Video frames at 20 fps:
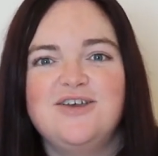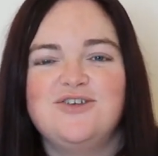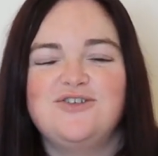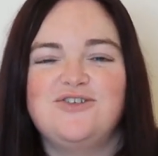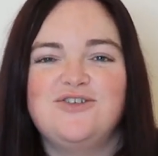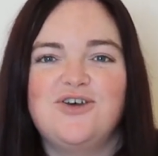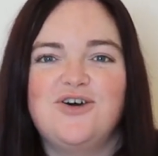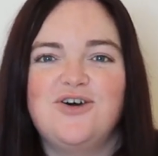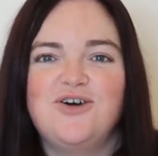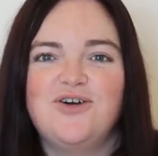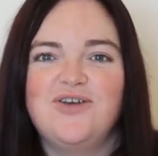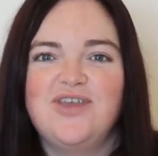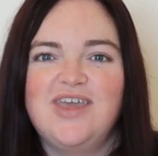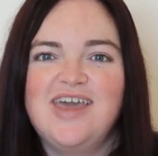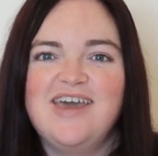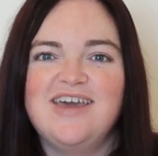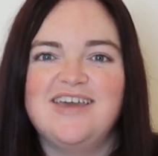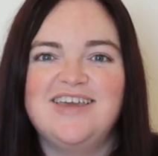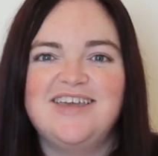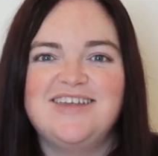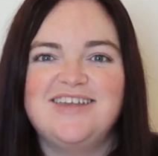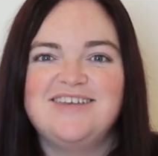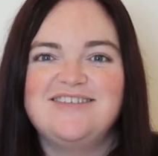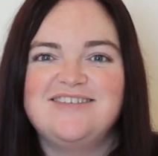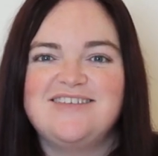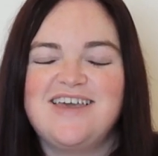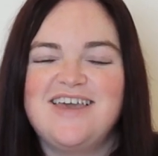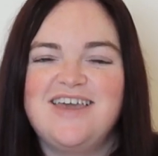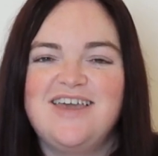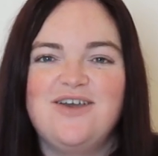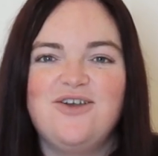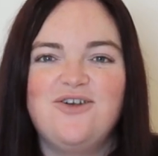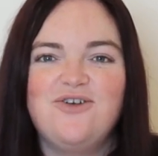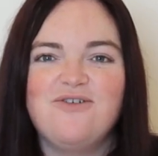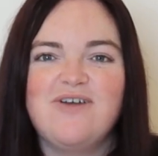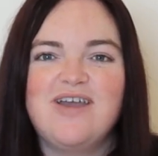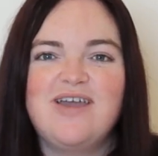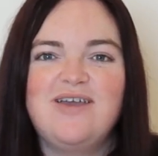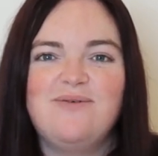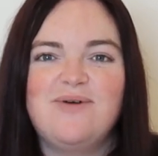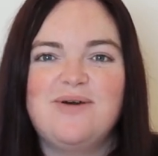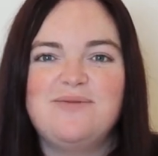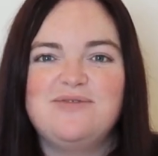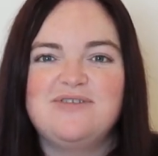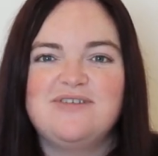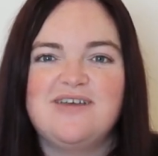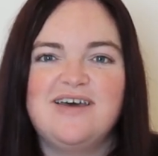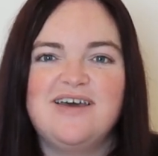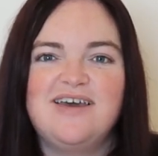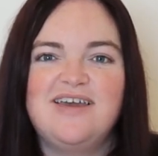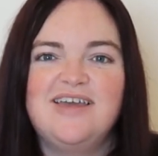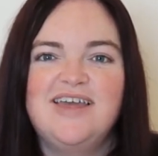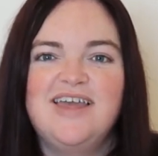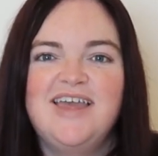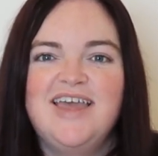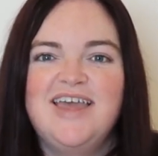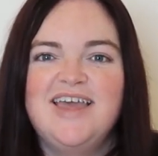So yeah, it is a great website.